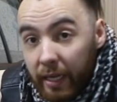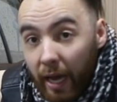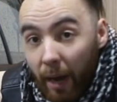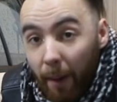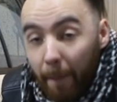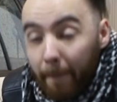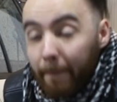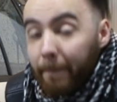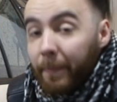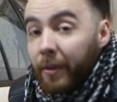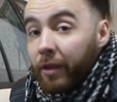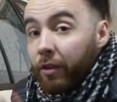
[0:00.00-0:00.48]

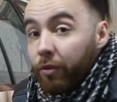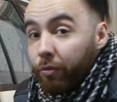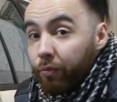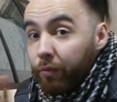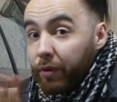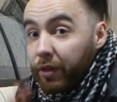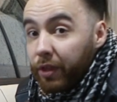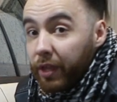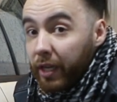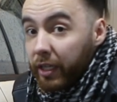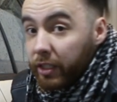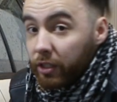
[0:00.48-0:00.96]
Now,
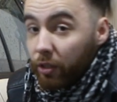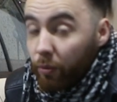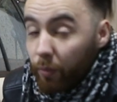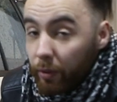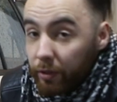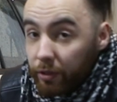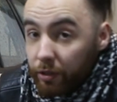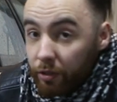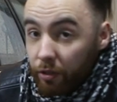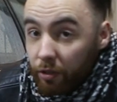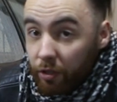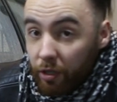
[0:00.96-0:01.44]
three things I
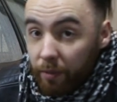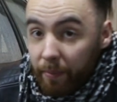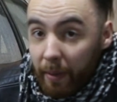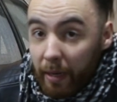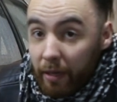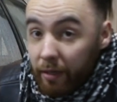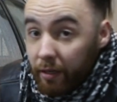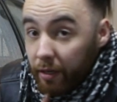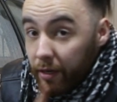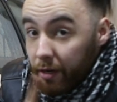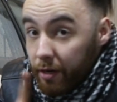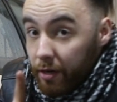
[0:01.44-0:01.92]
want to talk
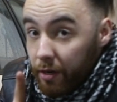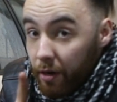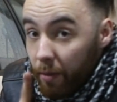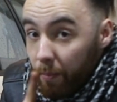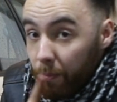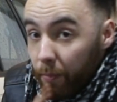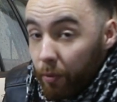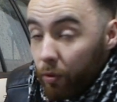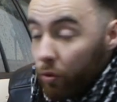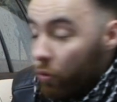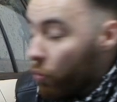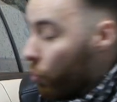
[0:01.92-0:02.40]
about.
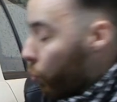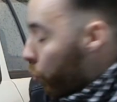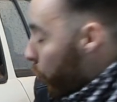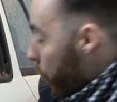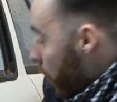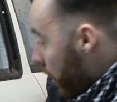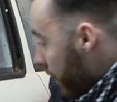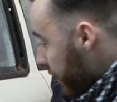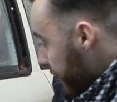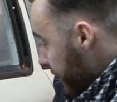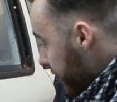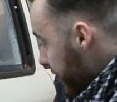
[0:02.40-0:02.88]
Number
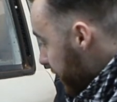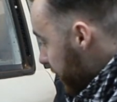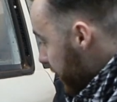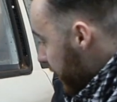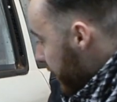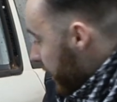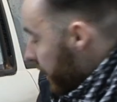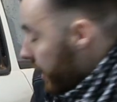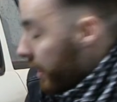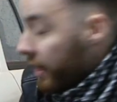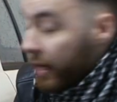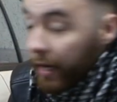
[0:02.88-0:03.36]
one,
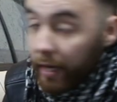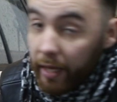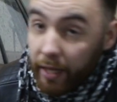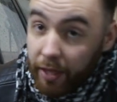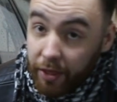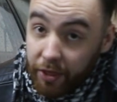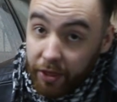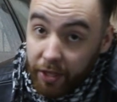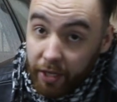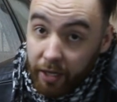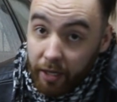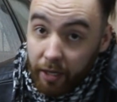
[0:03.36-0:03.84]

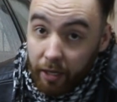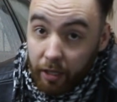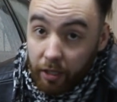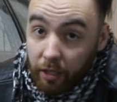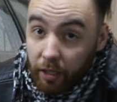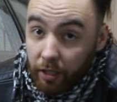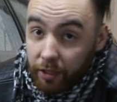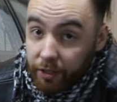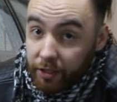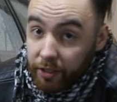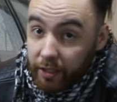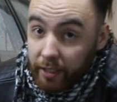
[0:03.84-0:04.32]
the
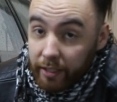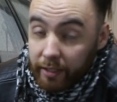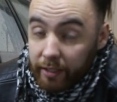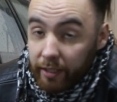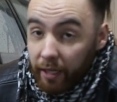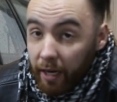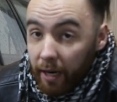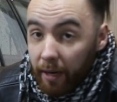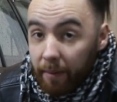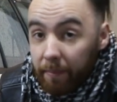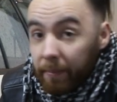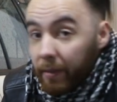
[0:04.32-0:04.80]
cost and
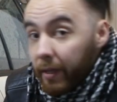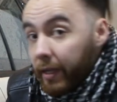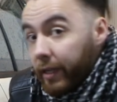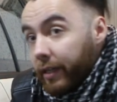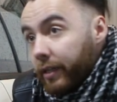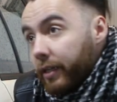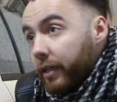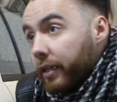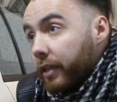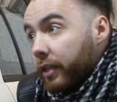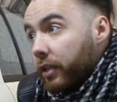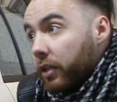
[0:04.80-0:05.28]
time.
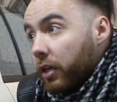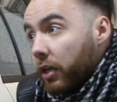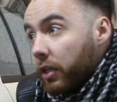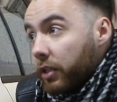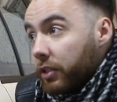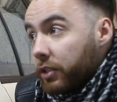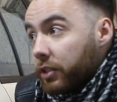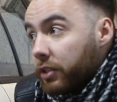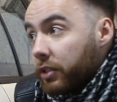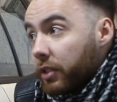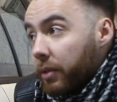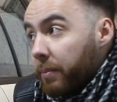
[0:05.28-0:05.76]
It
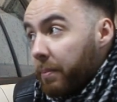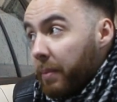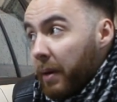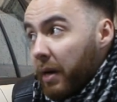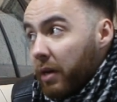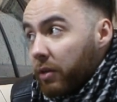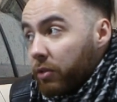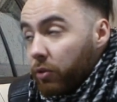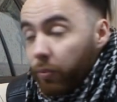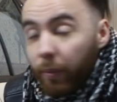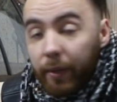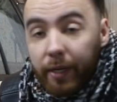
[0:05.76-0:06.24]
cost
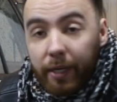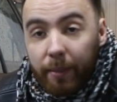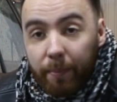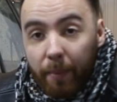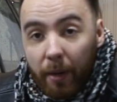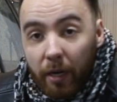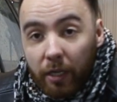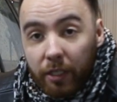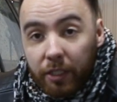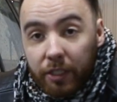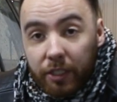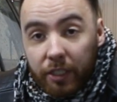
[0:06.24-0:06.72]
about twenty
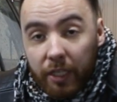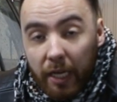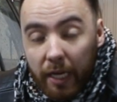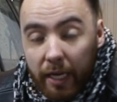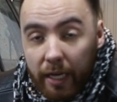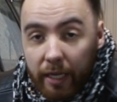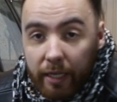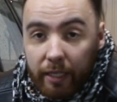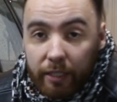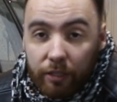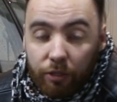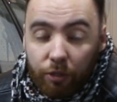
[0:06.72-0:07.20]
bucks
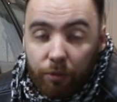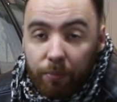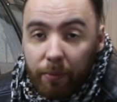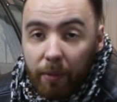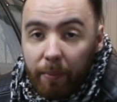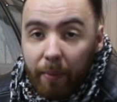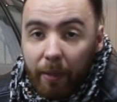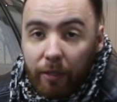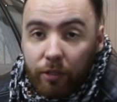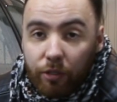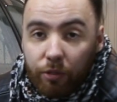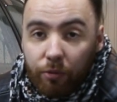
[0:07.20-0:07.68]
and it took
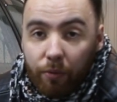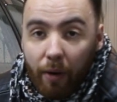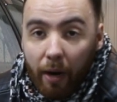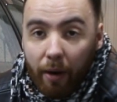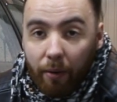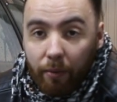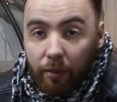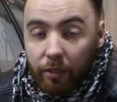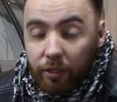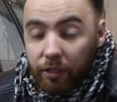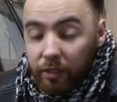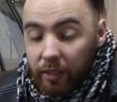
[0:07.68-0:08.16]
me about two
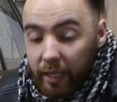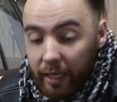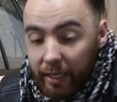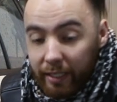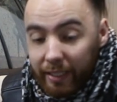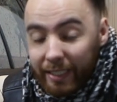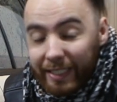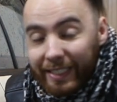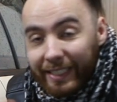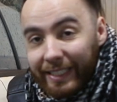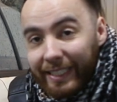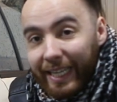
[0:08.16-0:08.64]
hours.
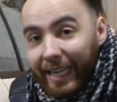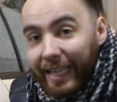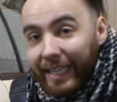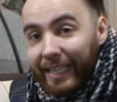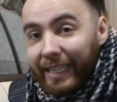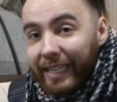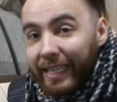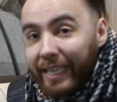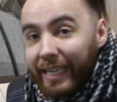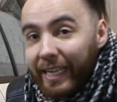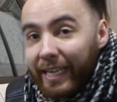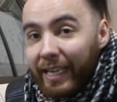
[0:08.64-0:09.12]
And
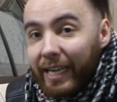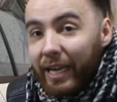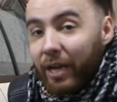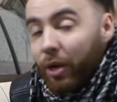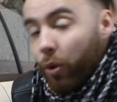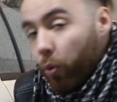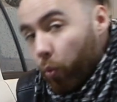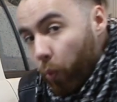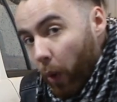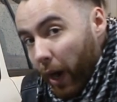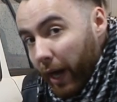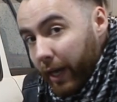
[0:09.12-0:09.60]
secondly,
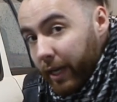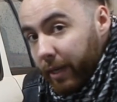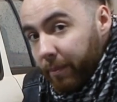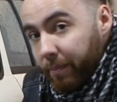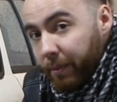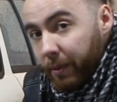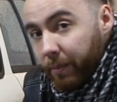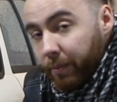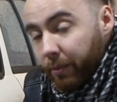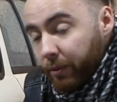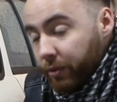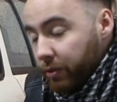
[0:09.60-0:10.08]
why
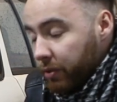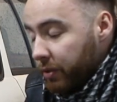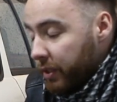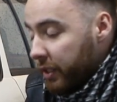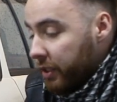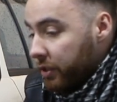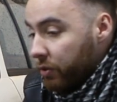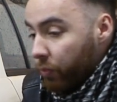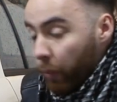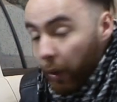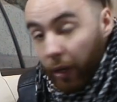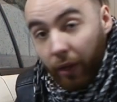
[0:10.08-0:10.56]
did people do this?